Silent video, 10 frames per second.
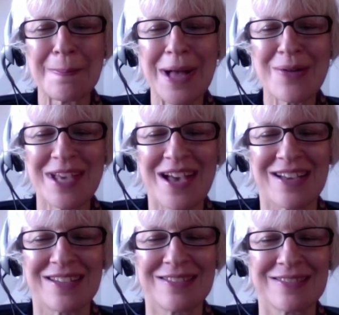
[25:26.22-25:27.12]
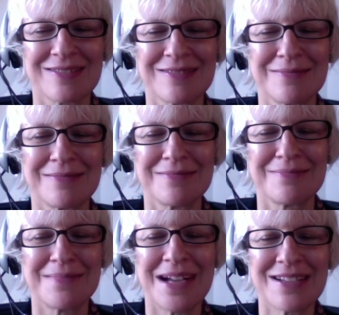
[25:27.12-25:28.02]
Okay.
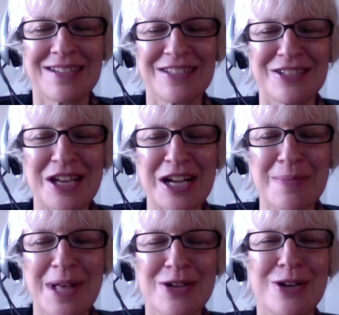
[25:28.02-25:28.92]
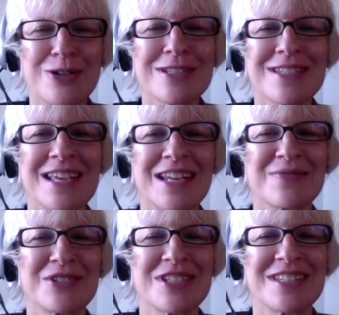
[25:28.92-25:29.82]
Michael, you talk about goal setting
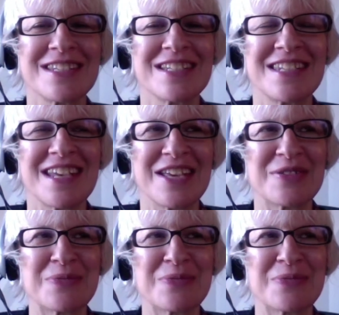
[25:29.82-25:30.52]
versus intent,